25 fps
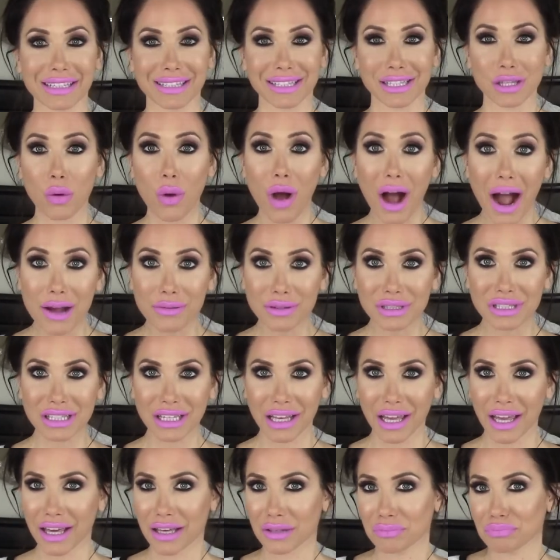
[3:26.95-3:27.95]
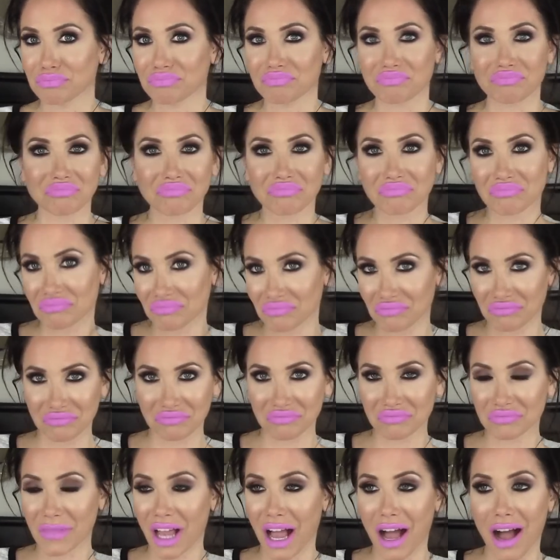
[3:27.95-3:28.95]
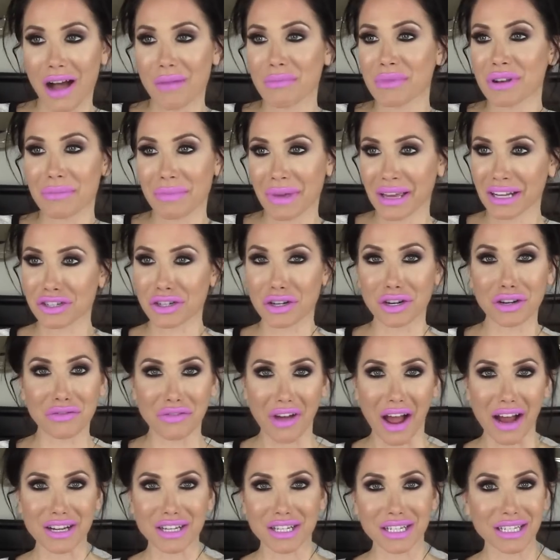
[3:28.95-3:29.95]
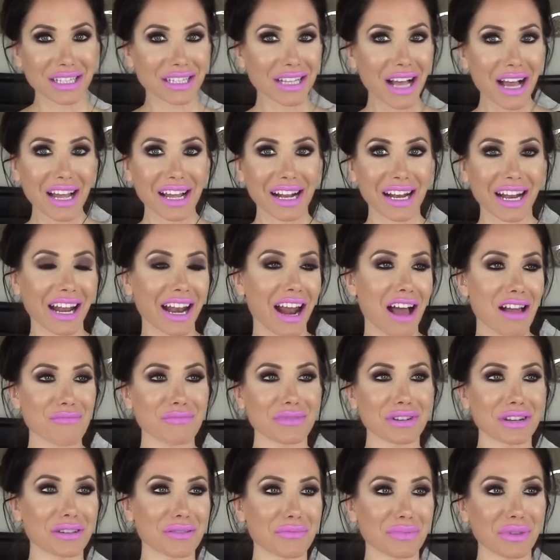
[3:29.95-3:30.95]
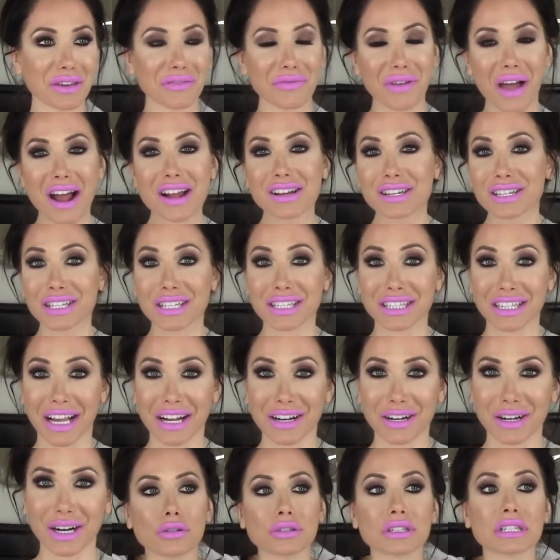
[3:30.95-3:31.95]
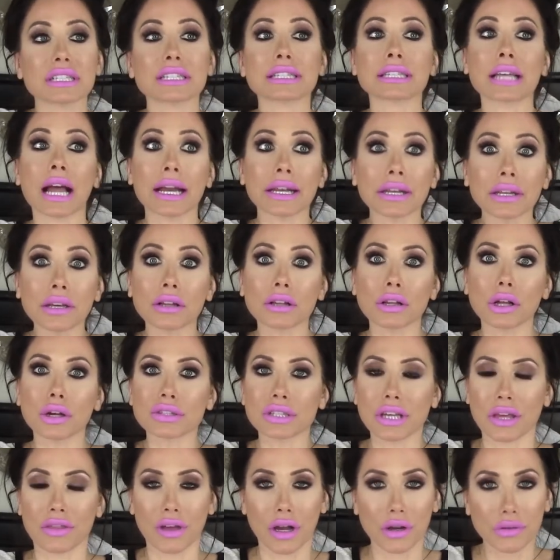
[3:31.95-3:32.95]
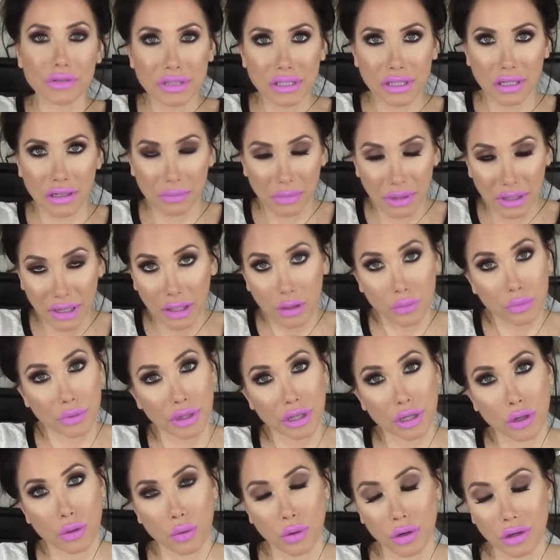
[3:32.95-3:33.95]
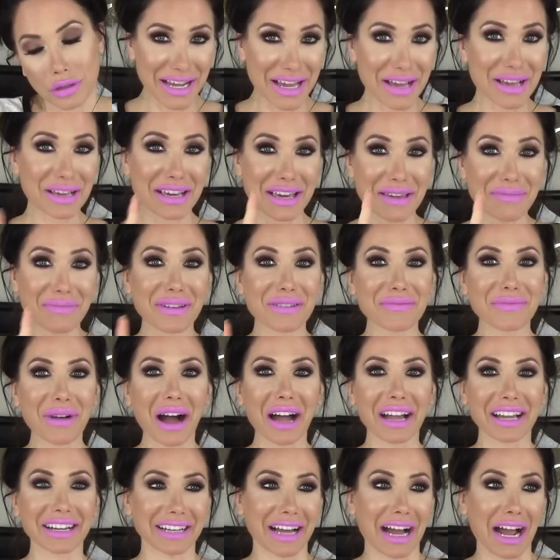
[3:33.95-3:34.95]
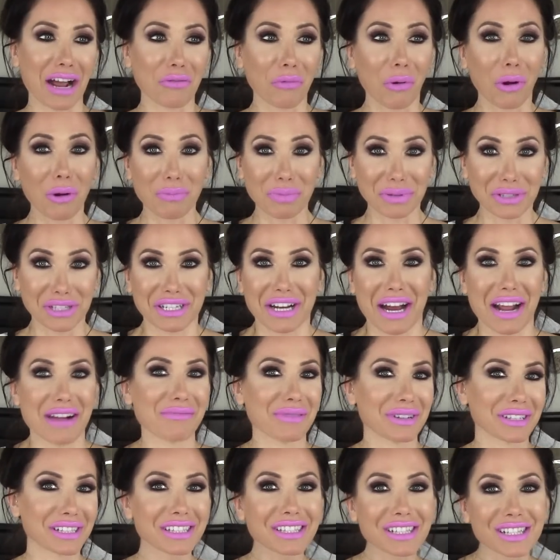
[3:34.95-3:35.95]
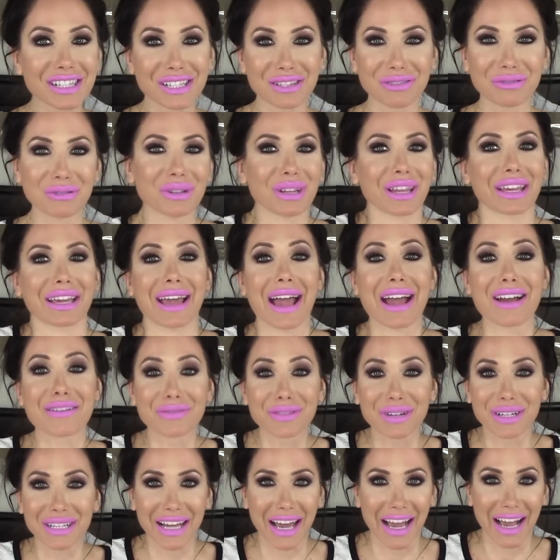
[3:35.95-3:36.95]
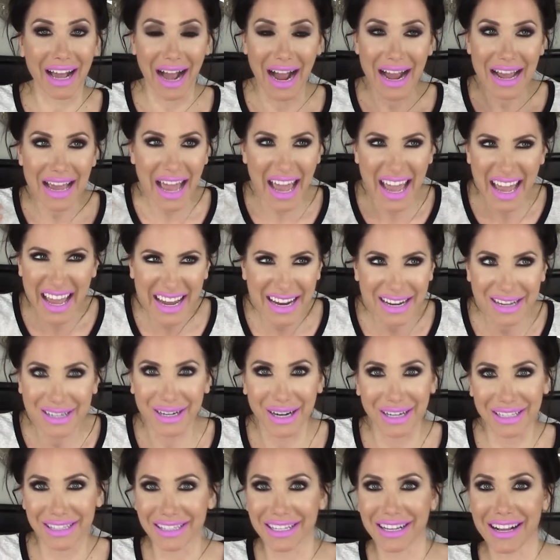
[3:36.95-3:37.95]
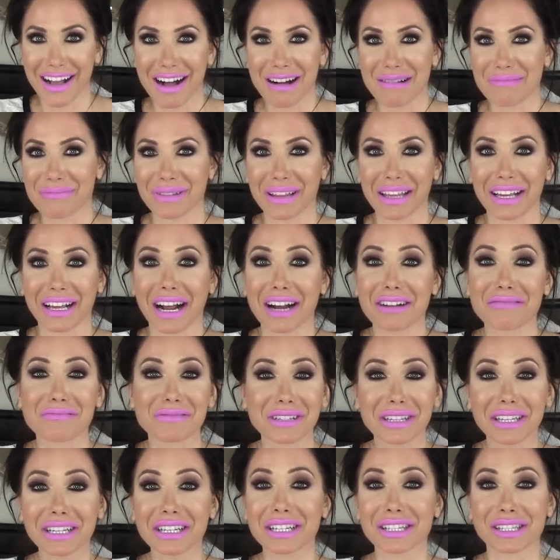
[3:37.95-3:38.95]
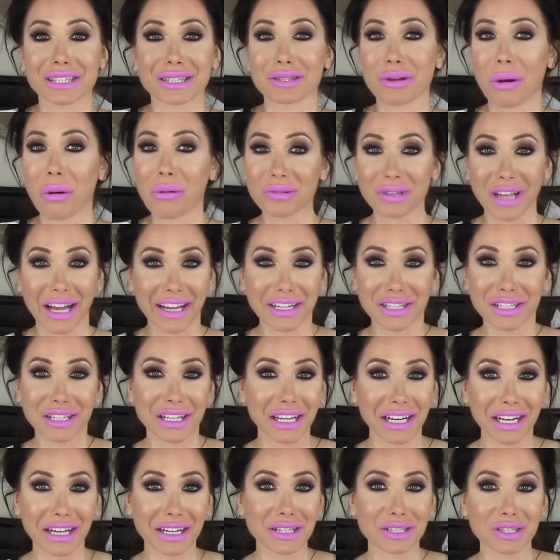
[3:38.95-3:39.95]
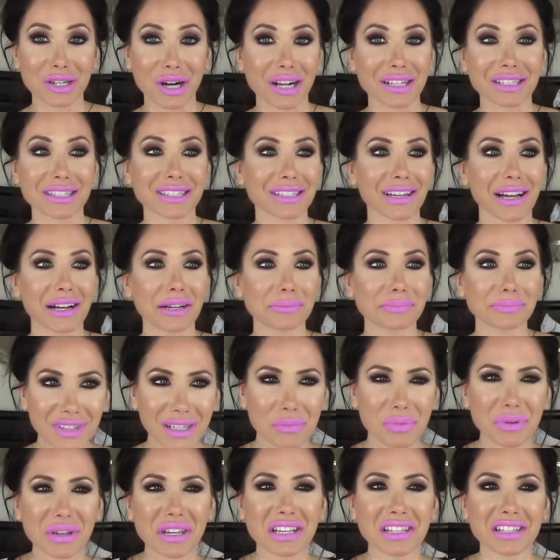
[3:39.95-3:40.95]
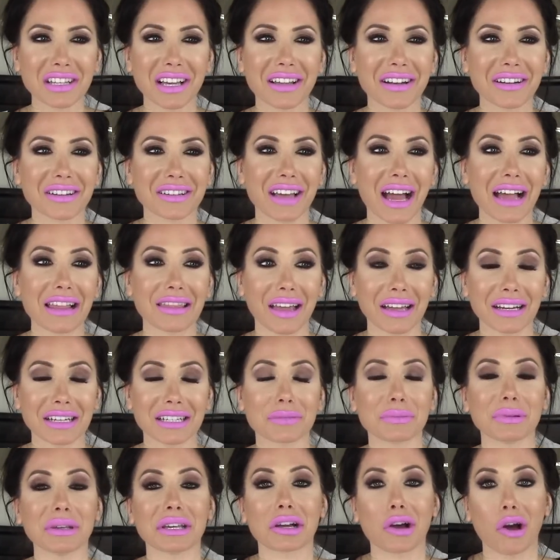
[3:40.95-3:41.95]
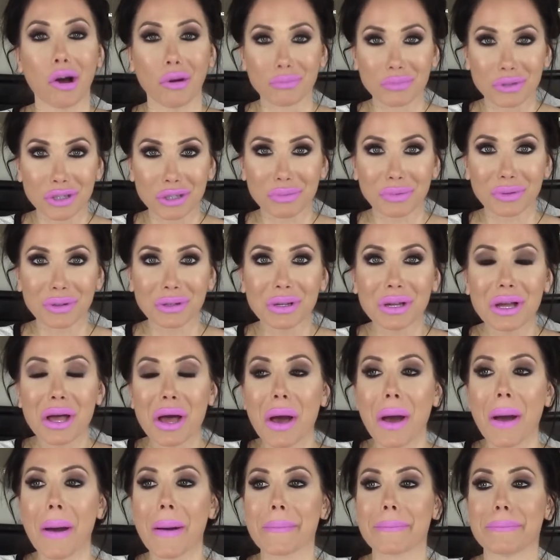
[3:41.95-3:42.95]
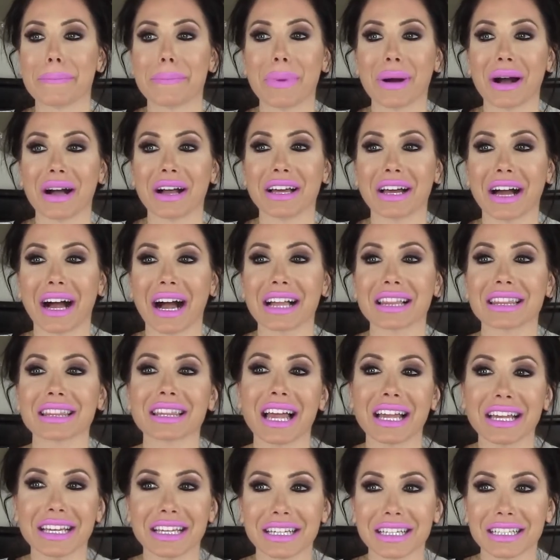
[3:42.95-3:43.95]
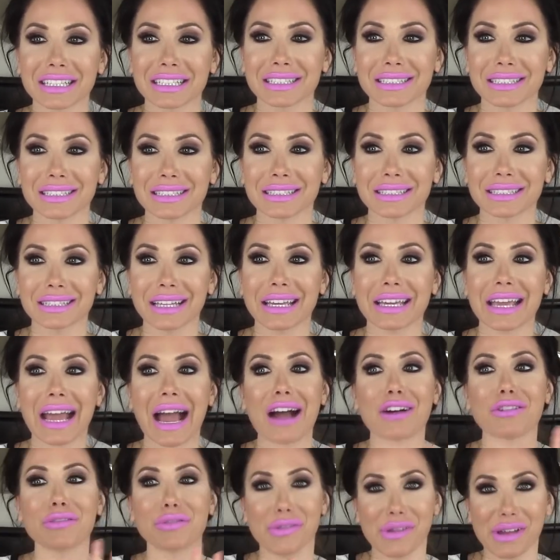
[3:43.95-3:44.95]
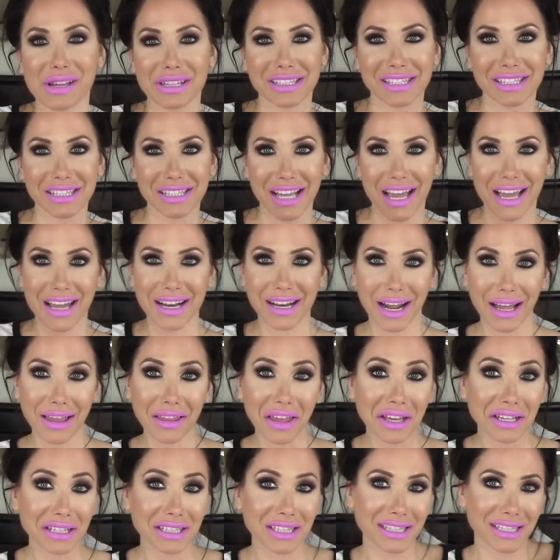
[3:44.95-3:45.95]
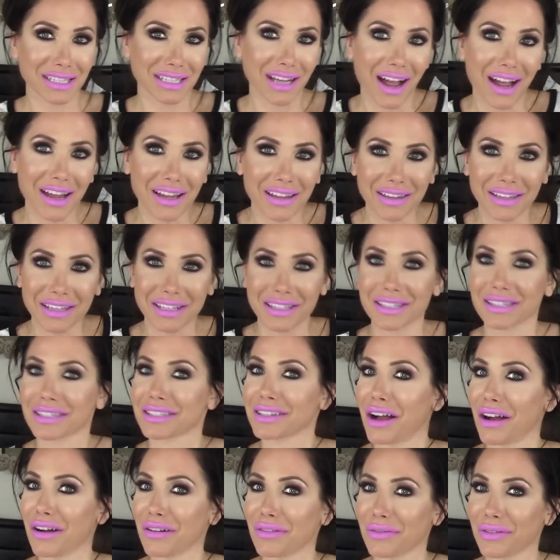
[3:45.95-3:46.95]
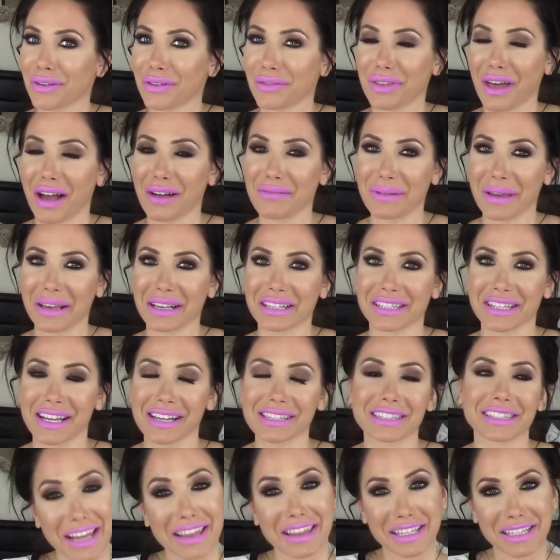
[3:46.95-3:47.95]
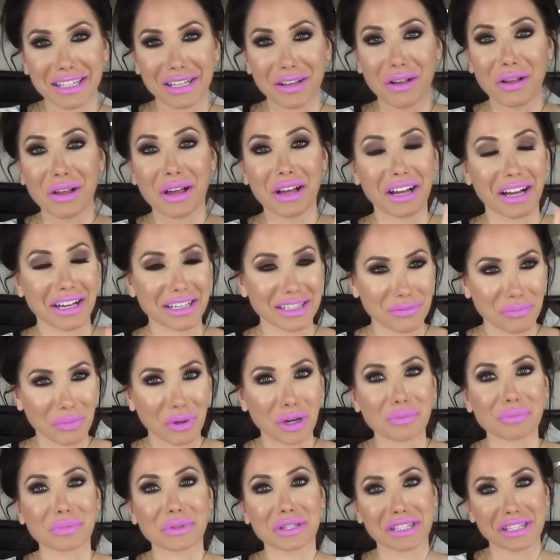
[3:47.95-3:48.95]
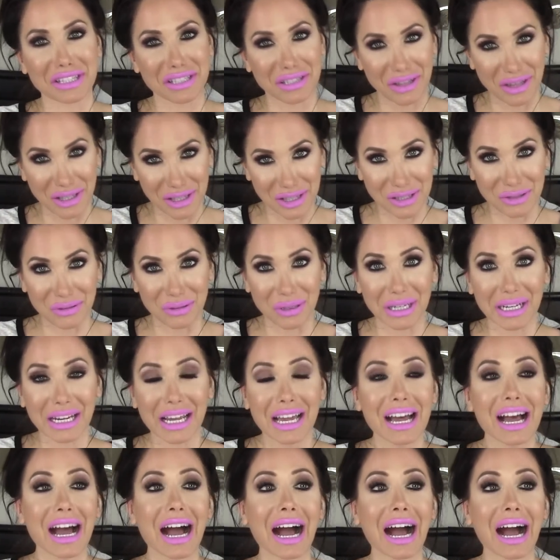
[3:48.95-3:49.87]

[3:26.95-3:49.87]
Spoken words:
So I was I'm gonna major in fashion design, and I'm gonna be a fashion designer. Designing clothes I thought was gonna be really cool. Keep in mind, I wore pajamas to school every day. I hate dressing up. I really just don't like getting dressed up, because I like to be comfortable, but I like outfits, and I like styling stuff, if that makes sense. This all has a purpose to the story.